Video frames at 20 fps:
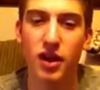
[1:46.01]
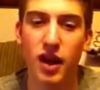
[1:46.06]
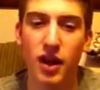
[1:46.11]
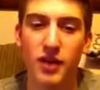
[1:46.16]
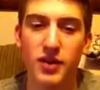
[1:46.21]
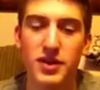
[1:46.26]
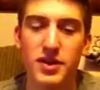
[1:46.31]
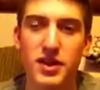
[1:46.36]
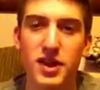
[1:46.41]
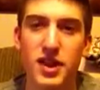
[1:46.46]

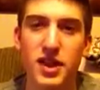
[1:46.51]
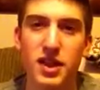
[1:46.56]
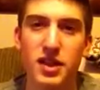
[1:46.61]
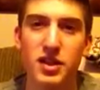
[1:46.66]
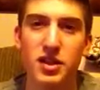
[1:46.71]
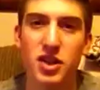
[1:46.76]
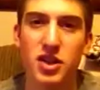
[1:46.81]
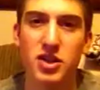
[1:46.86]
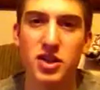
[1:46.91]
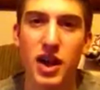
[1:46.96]
I would say
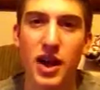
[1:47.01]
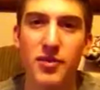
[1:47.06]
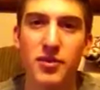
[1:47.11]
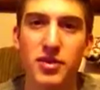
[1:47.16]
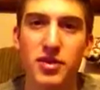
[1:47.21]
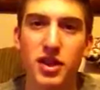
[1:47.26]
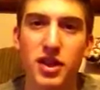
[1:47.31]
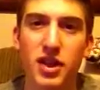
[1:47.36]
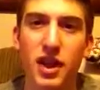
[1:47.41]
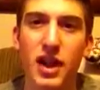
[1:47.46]
that the
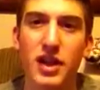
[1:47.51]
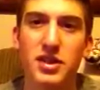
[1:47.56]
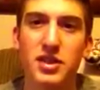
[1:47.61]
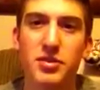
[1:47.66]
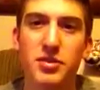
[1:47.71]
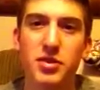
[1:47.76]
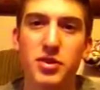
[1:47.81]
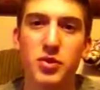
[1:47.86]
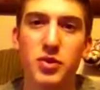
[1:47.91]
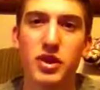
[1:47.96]
chapters can last
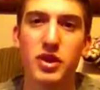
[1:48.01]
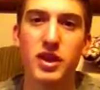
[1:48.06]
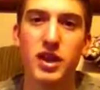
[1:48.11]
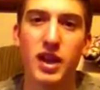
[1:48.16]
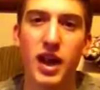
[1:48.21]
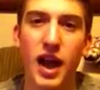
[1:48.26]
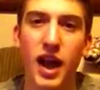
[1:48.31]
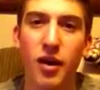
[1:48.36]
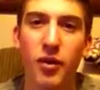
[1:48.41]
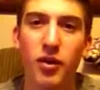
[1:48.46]
you between an
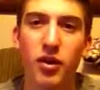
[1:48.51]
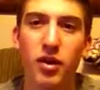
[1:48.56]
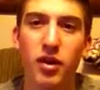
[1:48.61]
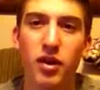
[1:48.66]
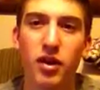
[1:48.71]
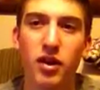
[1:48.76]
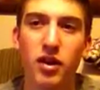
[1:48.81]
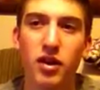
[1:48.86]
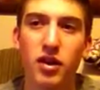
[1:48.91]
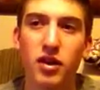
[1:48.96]
hour
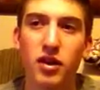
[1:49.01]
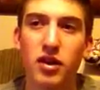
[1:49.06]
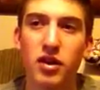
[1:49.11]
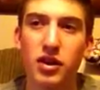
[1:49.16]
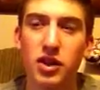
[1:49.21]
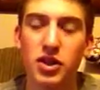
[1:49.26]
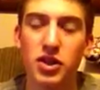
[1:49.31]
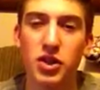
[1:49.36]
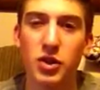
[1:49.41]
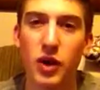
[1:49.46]

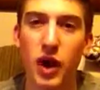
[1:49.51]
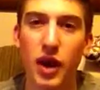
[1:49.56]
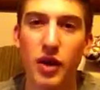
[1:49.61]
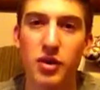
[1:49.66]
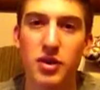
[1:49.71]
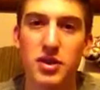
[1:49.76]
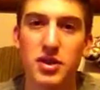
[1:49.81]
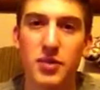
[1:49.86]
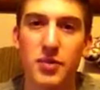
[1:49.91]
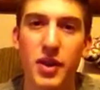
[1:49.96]
to 2
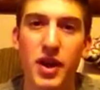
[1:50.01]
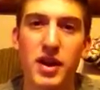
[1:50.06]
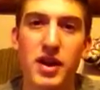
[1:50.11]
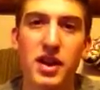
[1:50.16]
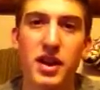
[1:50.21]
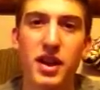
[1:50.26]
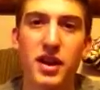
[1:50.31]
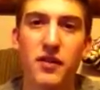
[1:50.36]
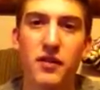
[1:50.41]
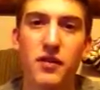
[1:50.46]
hours,
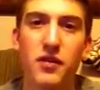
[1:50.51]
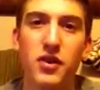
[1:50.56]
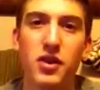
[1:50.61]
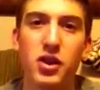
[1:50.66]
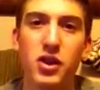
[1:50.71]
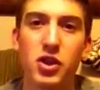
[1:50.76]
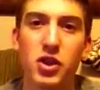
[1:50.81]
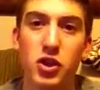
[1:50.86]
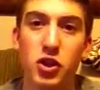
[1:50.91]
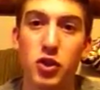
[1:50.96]
depending if
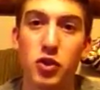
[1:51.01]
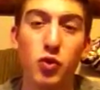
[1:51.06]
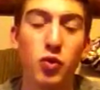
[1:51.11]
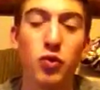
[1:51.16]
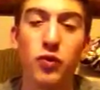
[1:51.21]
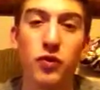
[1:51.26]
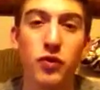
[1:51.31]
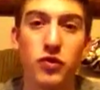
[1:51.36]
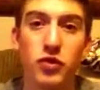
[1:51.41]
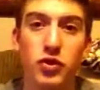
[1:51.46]
you
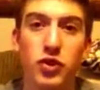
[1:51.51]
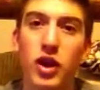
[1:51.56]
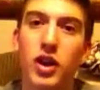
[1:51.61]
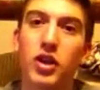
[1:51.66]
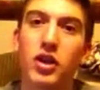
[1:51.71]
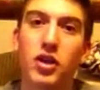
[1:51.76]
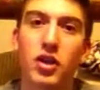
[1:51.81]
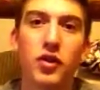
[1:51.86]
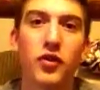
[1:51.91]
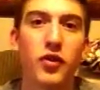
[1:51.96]
try
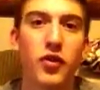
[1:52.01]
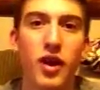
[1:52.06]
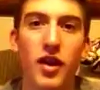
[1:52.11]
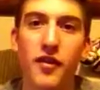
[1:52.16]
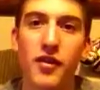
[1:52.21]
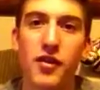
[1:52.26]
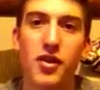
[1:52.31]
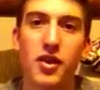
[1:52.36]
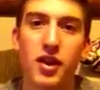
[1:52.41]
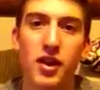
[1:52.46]
to look for
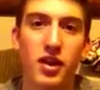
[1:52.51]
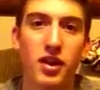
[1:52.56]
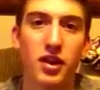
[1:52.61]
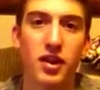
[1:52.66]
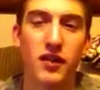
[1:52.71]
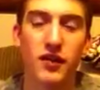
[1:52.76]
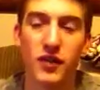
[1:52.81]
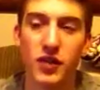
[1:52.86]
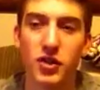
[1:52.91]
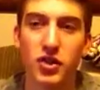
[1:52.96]
everything.
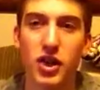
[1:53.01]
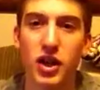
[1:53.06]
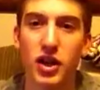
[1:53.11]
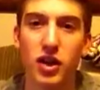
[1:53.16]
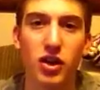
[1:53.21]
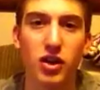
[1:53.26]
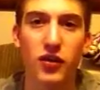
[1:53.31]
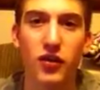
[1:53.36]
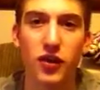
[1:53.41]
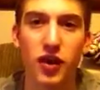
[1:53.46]
If you're trying to
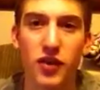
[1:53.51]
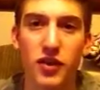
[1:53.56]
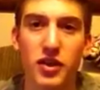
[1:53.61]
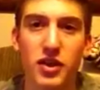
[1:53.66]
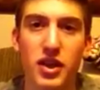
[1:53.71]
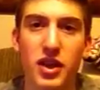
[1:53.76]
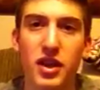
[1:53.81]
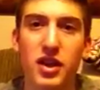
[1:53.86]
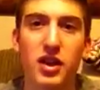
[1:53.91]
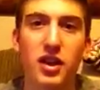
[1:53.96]
look for
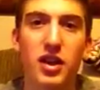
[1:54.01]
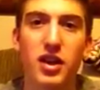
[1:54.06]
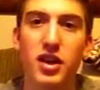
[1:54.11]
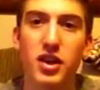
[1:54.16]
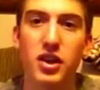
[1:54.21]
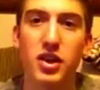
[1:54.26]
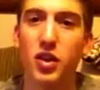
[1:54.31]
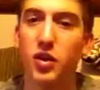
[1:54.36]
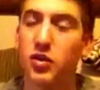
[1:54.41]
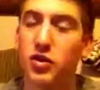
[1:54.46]
everything,
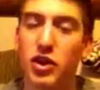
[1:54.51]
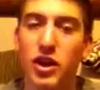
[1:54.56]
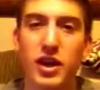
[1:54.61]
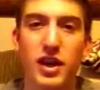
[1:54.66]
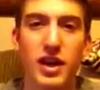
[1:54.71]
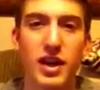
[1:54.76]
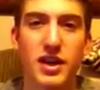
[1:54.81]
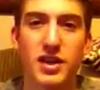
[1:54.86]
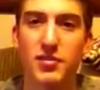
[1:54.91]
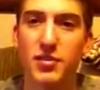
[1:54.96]
trying to
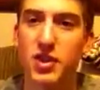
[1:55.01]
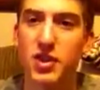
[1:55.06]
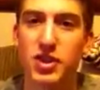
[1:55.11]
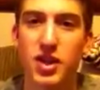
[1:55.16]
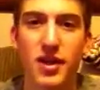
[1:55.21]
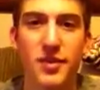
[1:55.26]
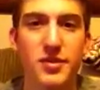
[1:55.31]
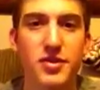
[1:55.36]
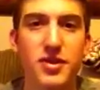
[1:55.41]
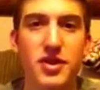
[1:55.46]
get as much
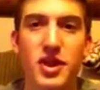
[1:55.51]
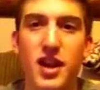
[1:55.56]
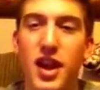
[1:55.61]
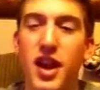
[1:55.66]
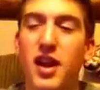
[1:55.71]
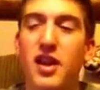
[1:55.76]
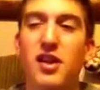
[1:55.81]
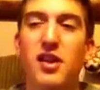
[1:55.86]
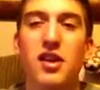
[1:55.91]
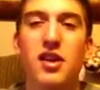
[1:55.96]
ammo as you
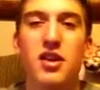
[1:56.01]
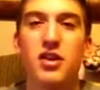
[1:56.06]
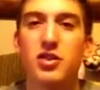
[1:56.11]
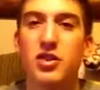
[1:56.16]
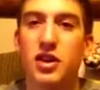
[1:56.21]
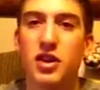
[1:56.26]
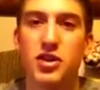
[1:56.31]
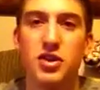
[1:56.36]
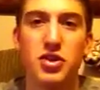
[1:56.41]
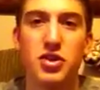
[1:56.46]
can,
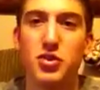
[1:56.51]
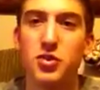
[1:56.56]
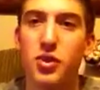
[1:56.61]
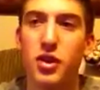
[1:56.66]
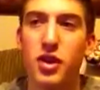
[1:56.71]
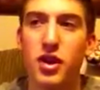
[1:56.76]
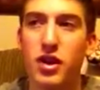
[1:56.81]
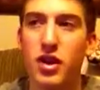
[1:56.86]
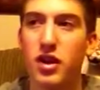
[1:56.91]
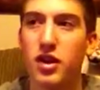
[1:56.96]
trying to do,
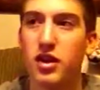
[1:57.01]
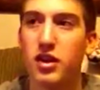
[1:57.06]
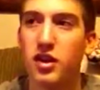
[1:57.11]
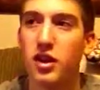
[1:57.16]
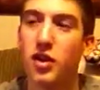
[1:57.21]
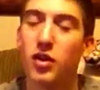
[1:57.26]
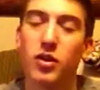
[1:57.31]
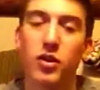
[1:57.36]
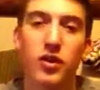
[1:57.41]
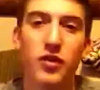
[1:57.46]

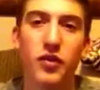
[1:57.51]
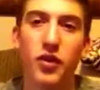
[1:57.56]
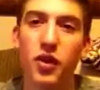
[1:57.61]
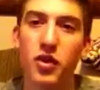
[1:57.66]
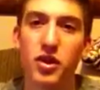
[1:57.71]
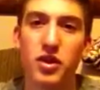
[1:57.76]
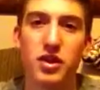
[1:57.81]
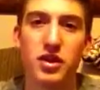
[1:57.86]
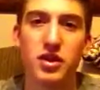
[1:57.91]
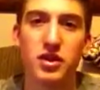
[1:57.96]
look for
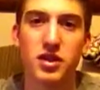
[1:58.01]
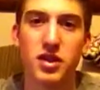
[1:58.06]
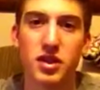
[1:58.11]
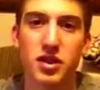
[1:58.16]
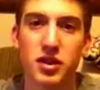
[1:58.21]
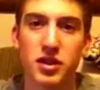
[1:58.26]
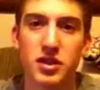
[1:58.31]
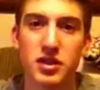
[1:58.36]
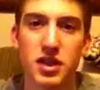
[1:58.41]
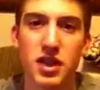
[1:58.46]
all the
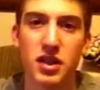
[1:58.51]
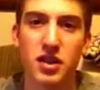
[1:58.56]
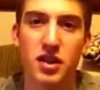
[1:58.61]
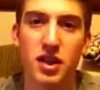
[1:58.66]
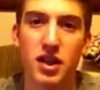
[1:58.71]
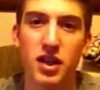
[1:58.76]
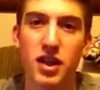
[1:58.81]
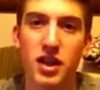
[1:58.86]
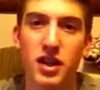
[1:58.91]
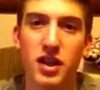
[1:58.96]

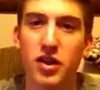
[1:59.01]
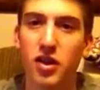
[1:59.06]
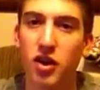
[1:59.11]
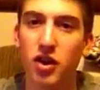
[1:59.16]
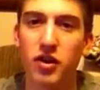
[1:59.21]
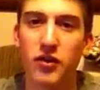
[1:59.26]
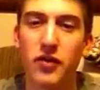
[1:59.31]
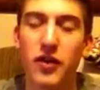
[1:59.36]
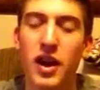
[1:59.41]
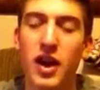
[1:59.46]
hidden
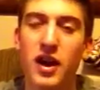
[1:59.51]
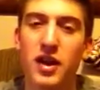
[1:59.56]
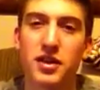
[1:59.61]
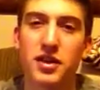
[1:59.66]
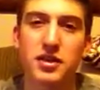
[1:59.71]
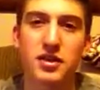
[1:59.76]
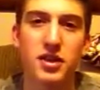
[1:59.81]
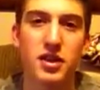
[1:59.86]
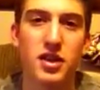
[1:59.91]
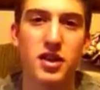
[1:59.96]

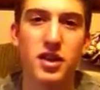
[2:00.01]
artifacts,